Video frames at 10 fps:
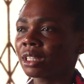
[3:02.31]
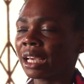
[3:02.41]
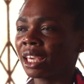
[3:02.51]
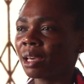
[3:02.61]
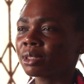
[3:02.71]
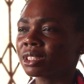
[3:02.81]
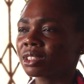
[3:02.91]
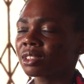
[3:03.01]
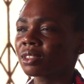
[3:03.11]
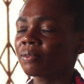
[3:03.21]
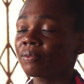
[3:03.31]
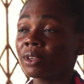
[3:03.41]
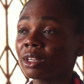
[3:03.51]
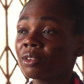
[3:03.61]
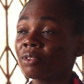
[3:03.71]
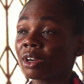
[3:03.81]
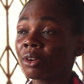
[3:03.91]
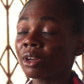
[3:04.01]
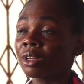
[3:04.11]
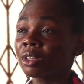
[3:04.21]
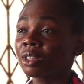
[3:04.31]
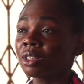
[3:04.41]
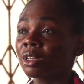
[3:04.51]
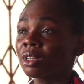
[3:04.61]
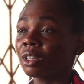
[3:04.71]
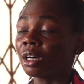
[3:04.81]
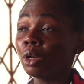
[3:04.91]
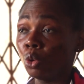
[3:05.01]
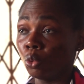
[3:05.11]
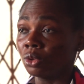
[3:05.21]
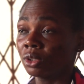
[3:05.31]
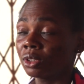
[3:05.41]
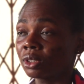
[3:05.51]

I kept feeling very alone.